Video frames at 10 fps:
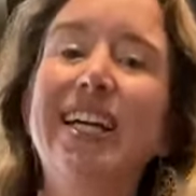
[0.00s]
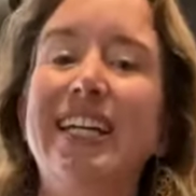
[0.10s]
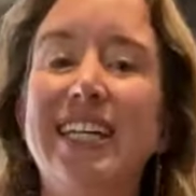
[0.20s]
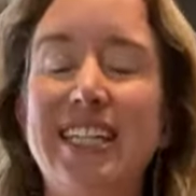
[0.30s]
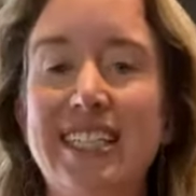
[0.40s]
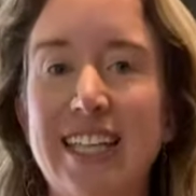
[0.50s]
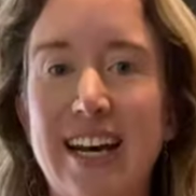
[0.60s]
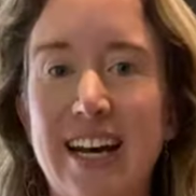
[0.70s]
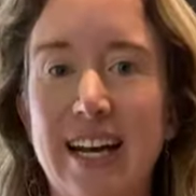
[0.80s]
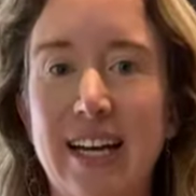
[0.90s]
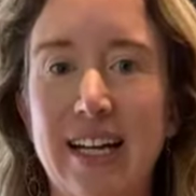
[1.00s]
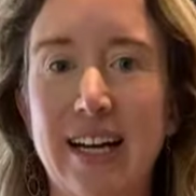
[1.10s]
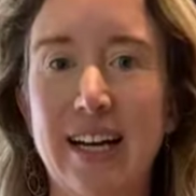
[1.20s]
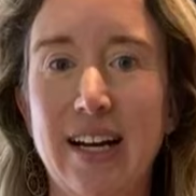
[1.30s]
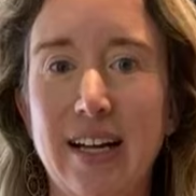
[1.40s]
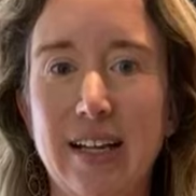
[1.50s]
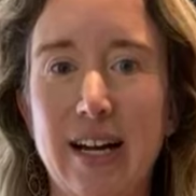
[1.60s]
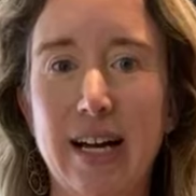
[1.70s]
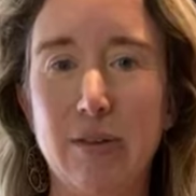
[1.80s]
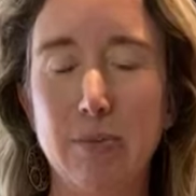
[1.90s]
is I, uh,
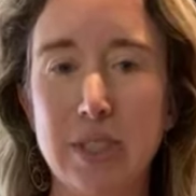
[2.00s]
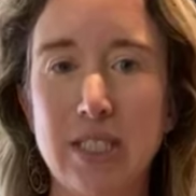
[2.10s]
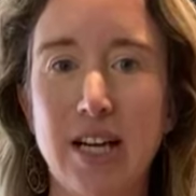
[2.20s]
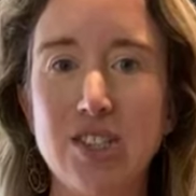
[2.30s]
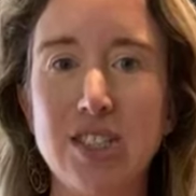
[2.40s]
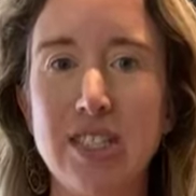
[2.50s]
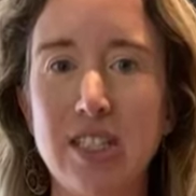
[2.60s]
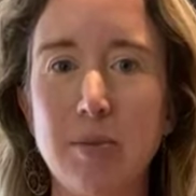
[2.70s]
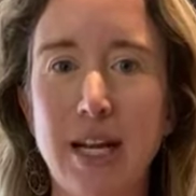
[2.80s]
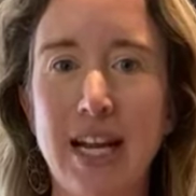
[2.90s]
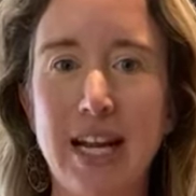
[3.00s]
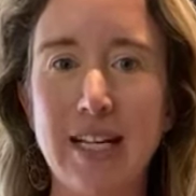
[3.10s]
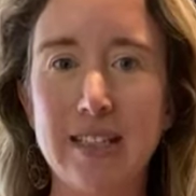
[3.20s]
I massage this into my hands,